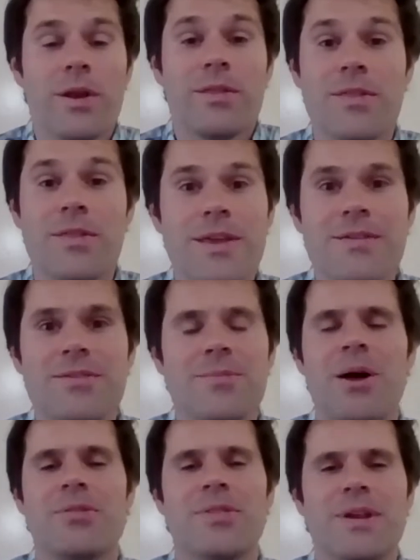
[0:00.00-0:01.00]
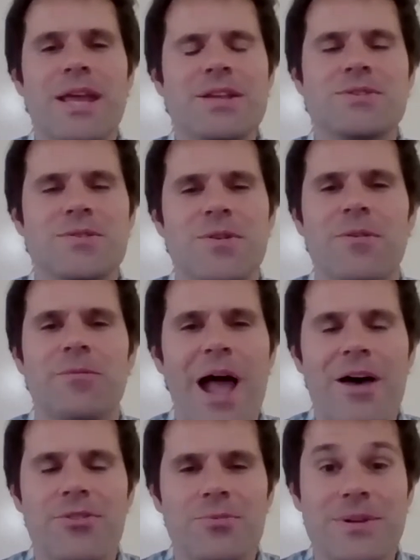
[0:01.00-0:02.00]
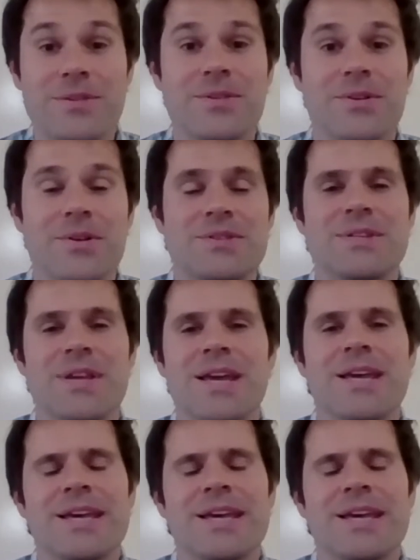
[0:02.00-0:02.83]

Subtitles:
of the things about the nature of math research